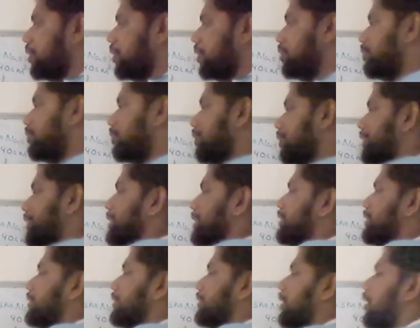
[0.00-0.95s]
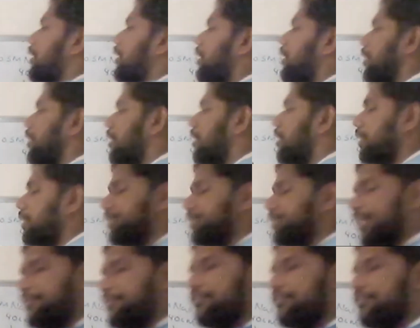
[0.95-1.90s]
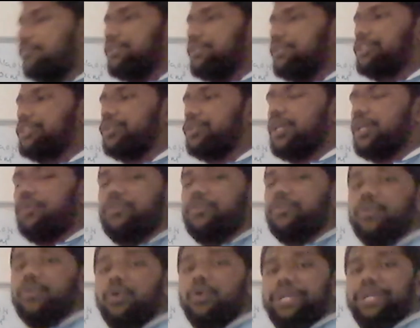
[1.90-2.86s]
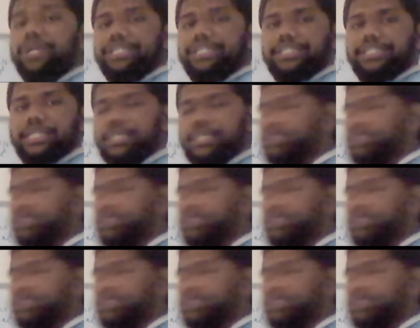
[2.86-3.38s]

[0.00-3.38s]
So this is straightforward. So now you know HA.